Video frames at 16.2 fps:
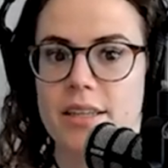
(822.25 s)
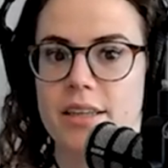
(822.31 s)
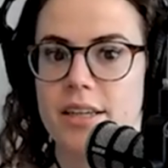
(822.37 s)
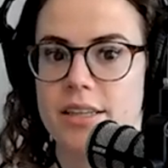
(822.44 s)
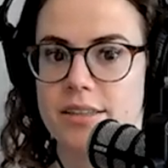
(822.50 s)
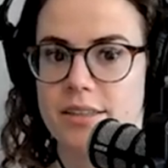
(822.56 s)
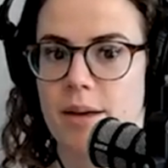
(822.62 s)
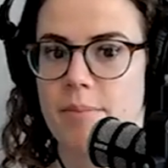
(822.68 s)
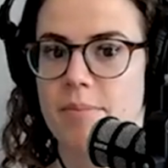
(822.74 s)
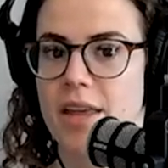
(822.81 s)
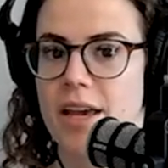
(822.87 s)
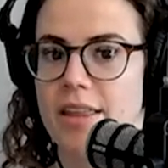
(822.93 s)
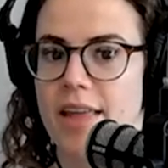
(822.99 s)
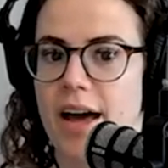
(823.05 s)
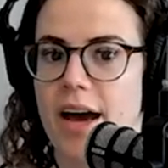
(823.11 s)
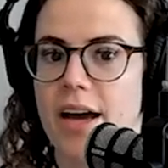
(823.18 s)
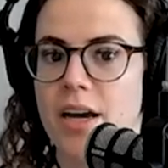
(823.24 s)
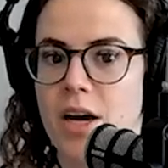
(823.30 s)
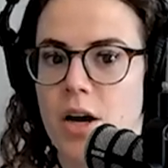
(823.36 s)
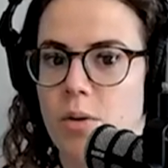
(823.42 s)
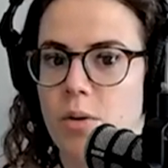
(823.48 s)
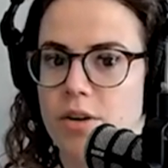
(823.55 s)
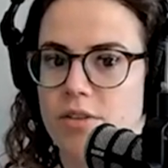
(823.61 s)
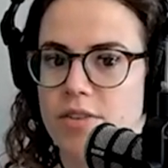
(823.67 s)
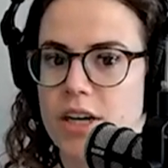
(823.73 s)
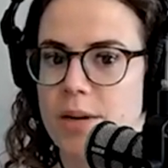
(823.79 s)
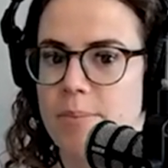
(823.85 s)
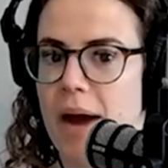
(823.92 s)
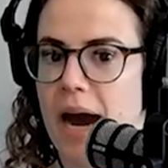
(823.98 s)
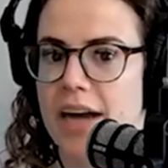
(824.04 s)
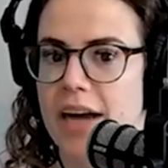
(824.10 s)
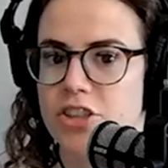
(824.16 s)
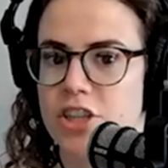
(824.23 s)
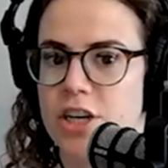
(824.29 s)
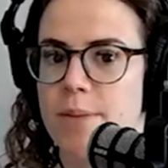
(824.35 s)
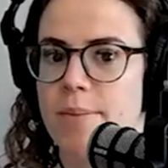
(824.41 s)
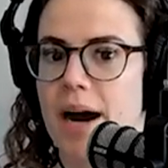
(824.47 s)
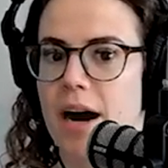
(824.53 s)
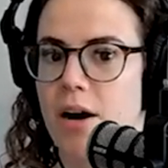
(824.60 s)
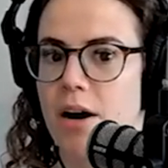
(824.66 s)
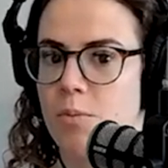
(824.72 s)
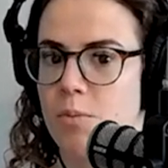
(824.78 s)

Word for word: And it's something that we're very passionate about.